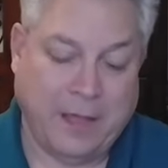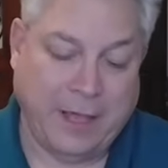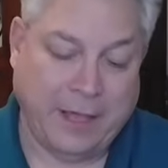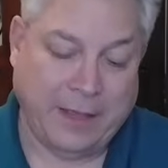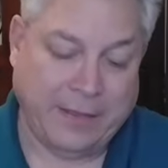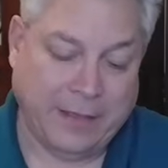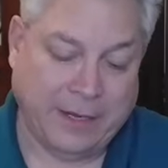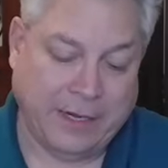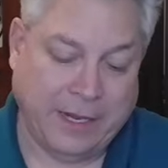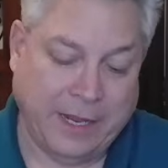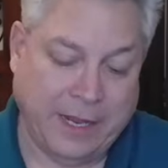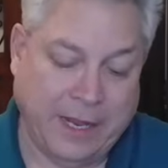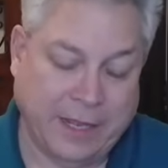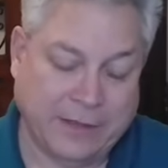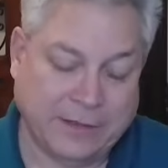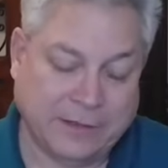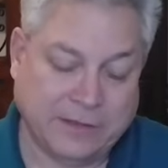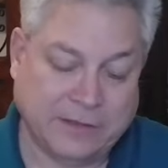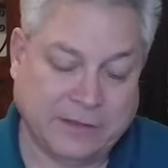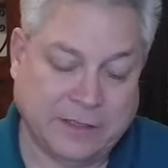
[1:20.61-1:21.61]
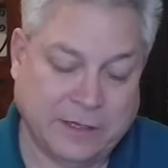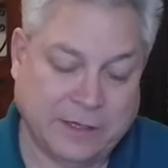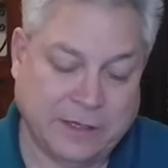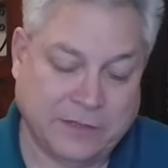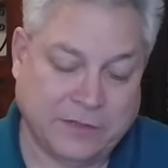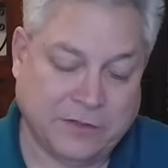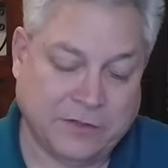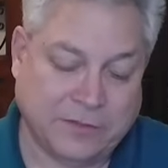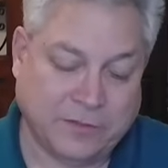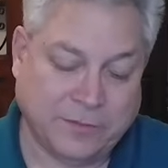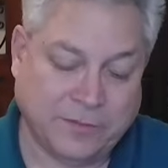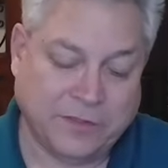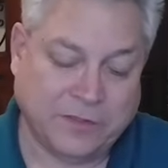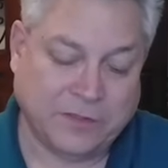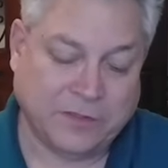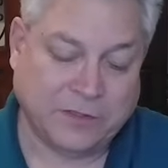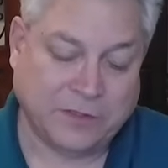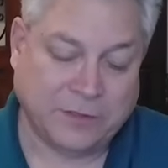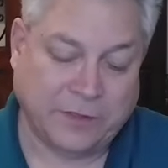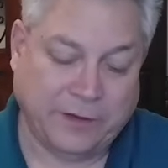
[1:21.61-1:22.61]
And then he asked uh, Trump's
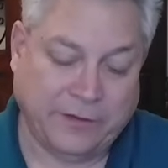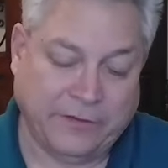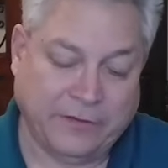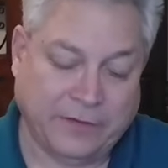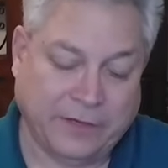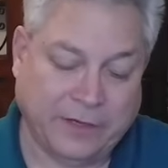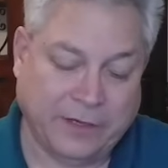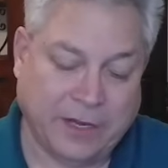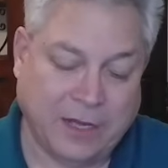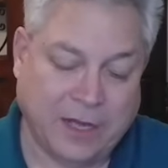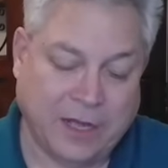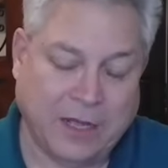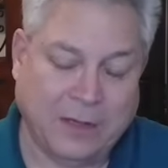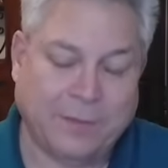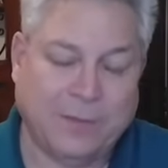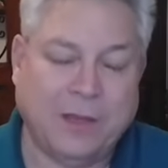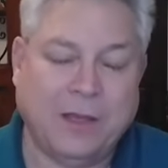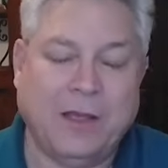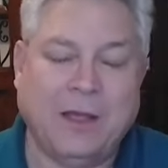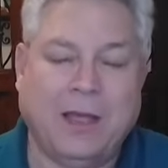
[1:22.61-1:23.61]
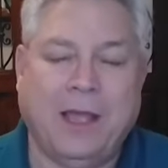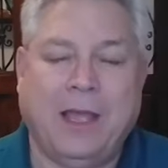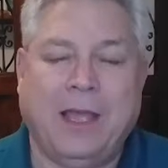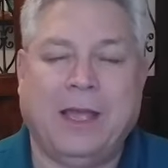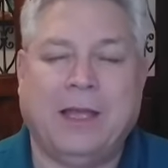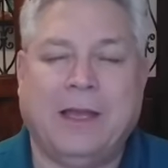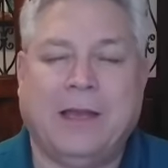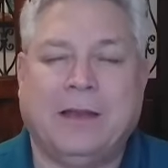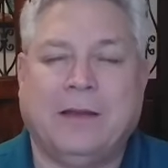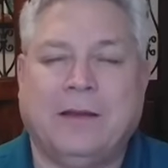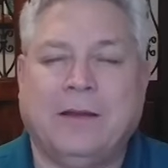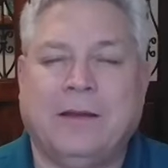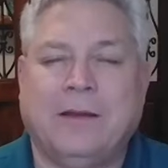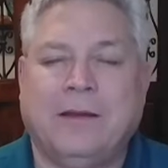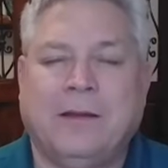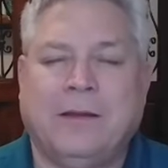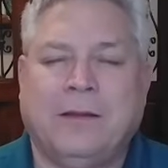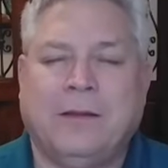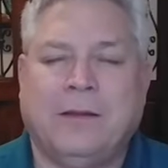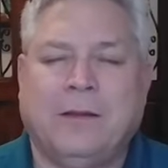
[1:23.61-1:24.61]
attorneys, Lena Habba and
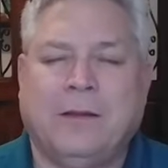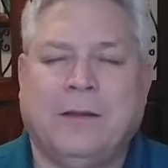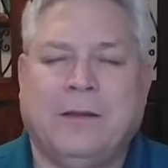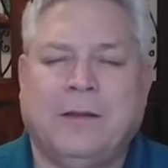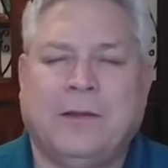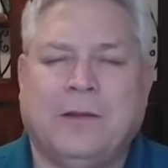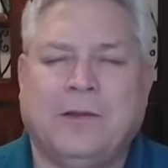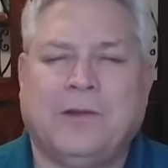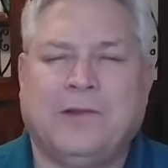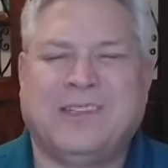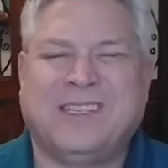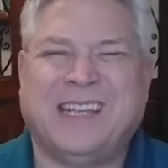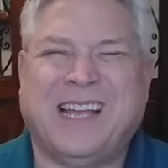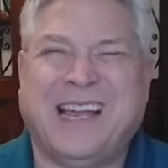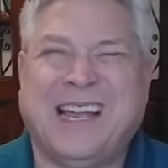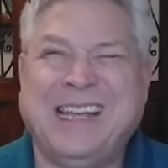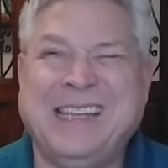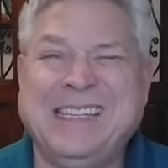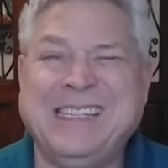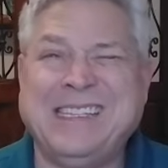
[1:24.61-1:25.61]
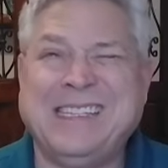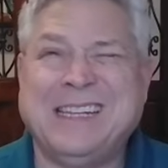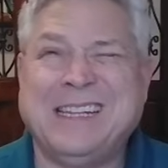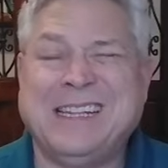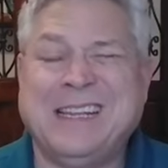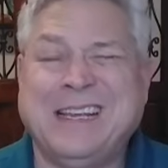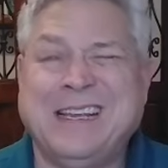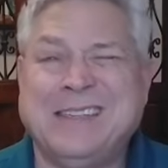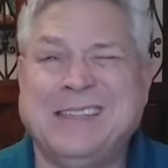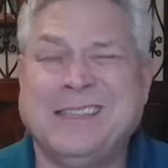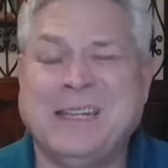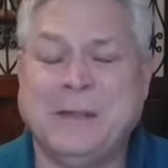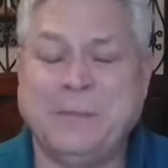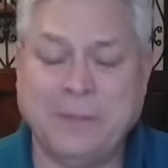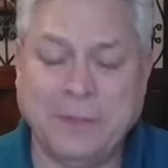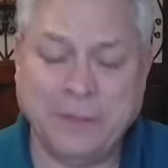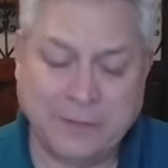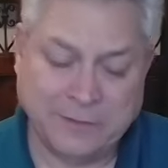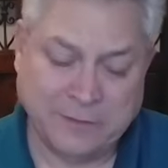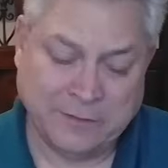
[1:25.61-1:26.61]
Chris Kise, I think his
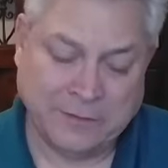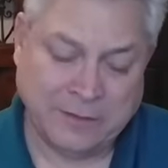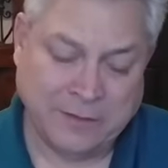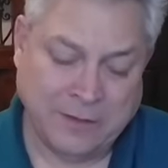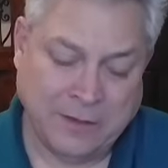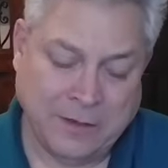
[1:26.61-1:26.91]
name is,